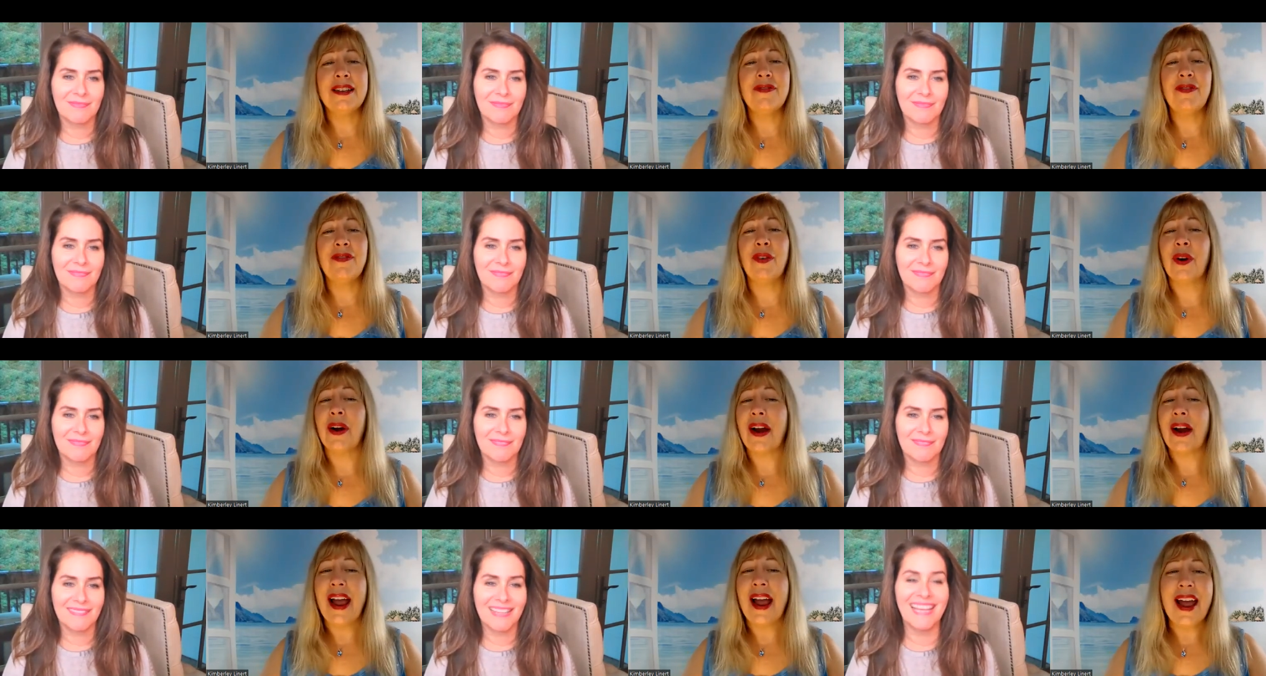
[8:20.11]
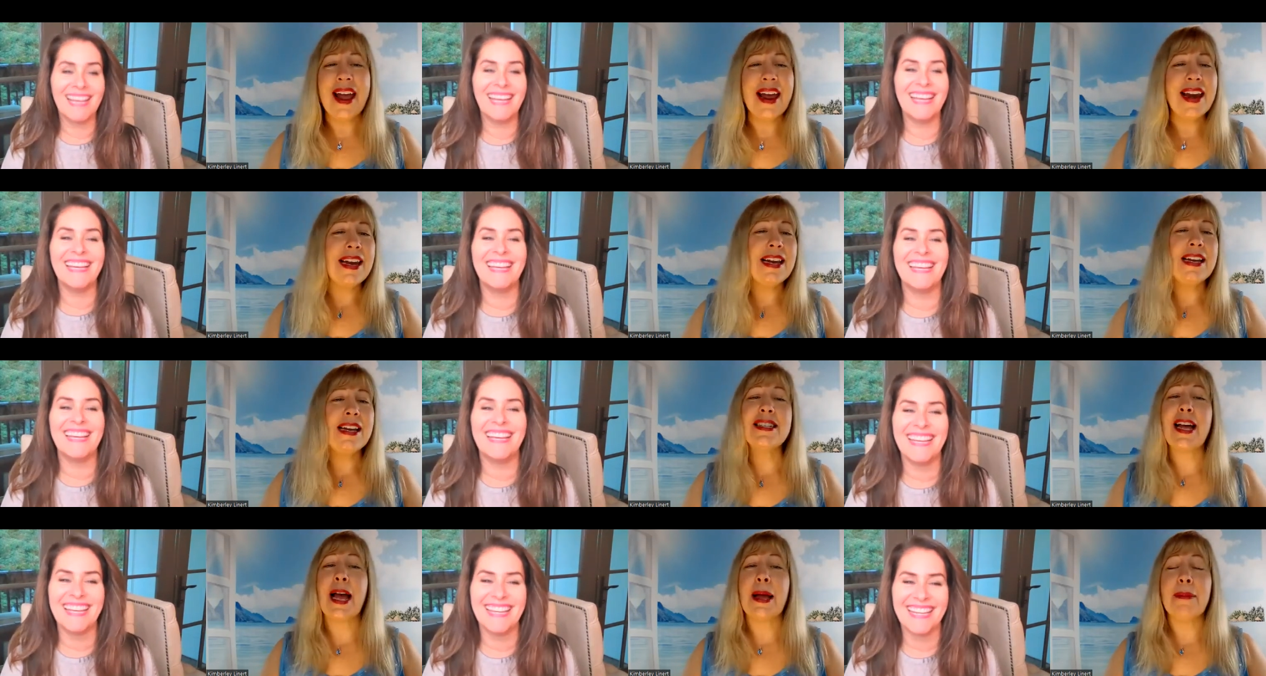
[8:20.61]
Speaker 1: for
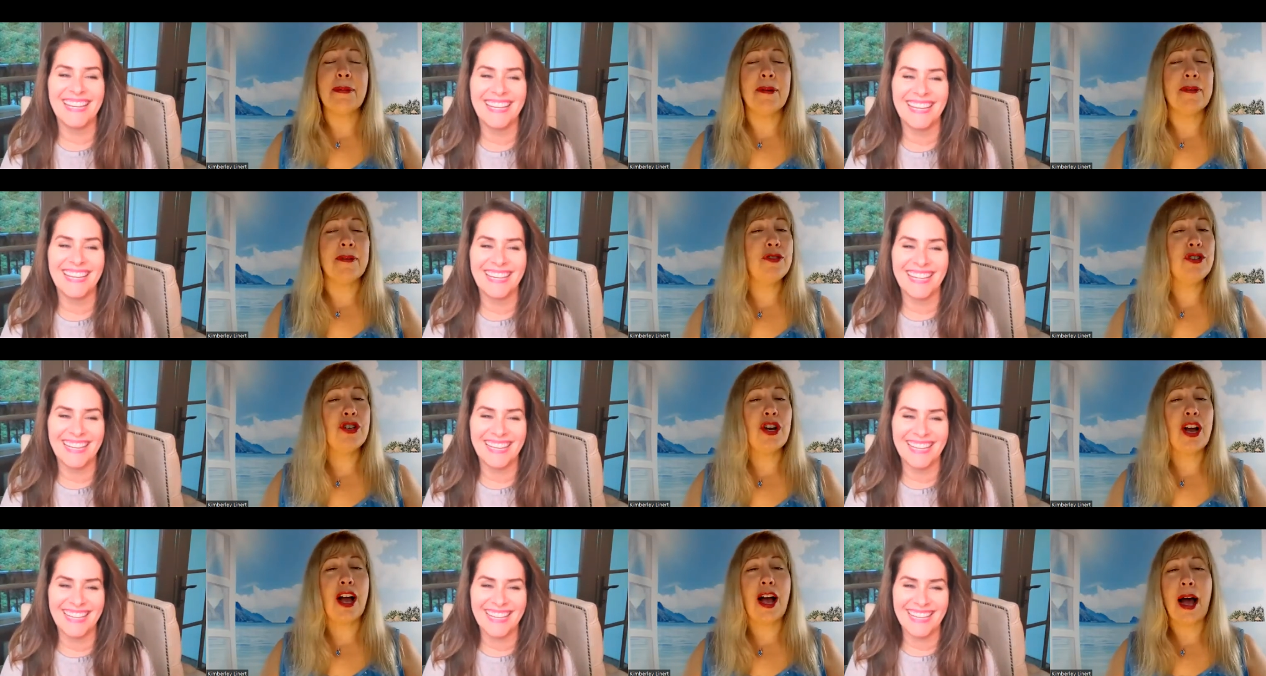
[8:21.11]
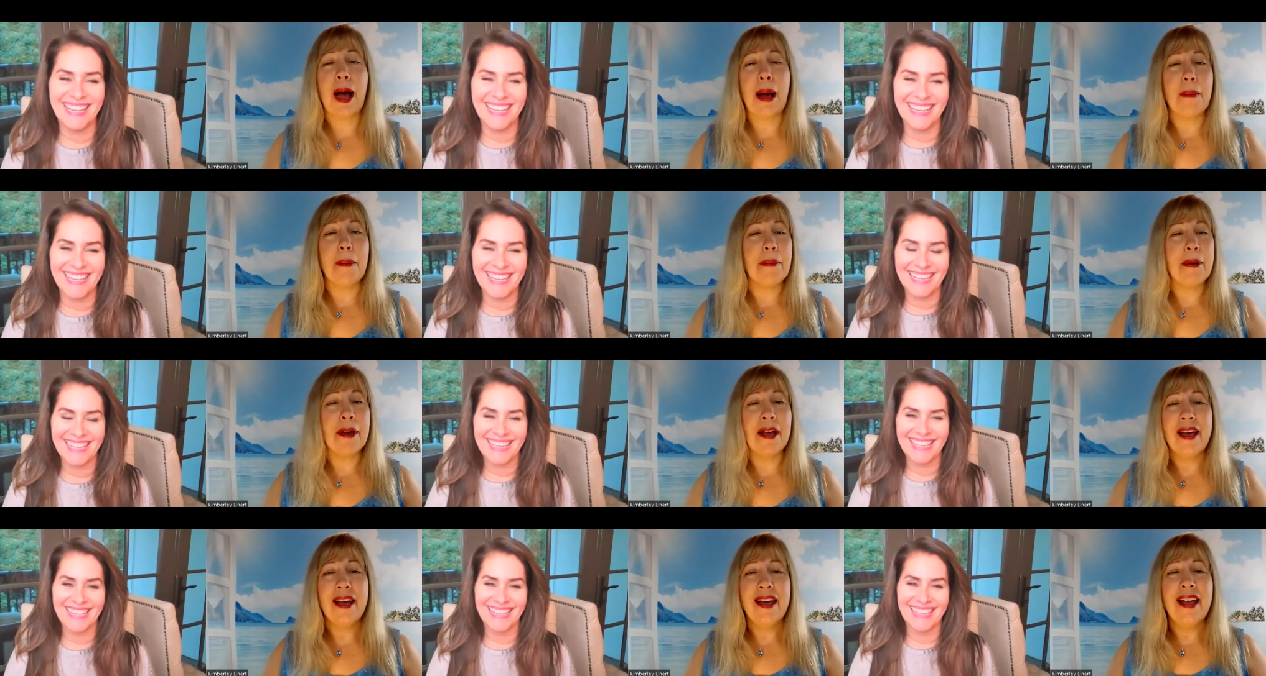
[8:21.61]
any type of job.
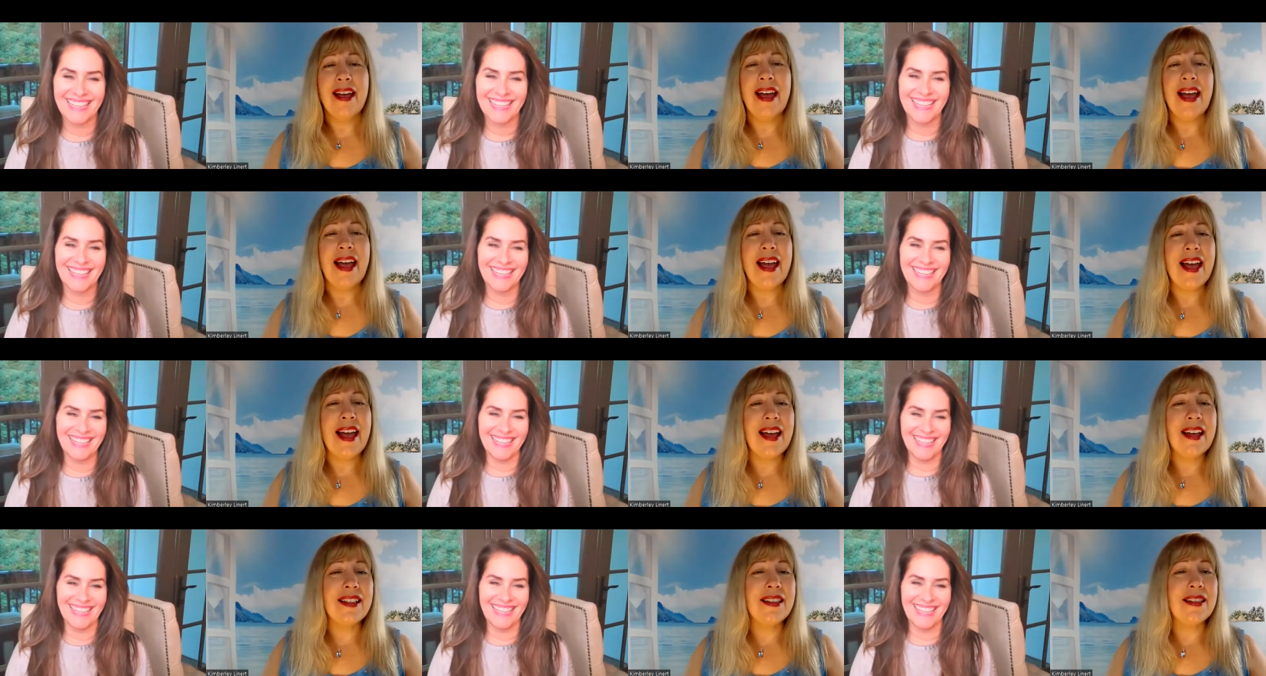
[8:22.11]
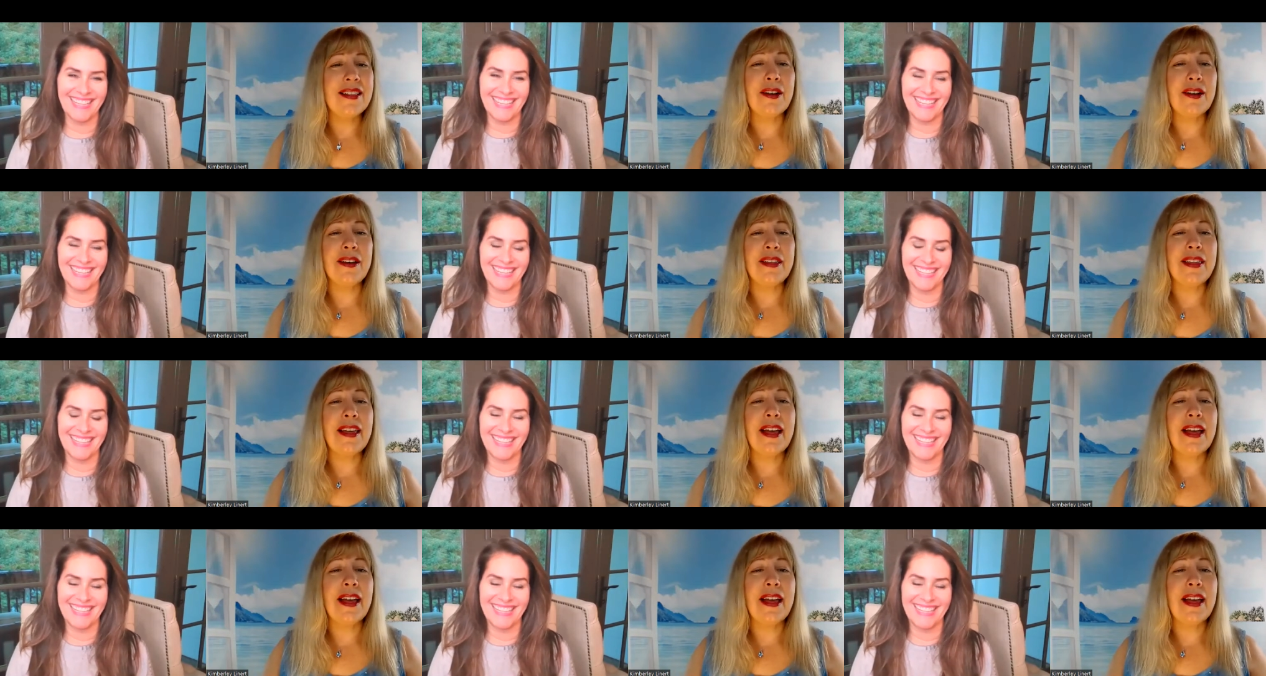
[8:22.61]
They,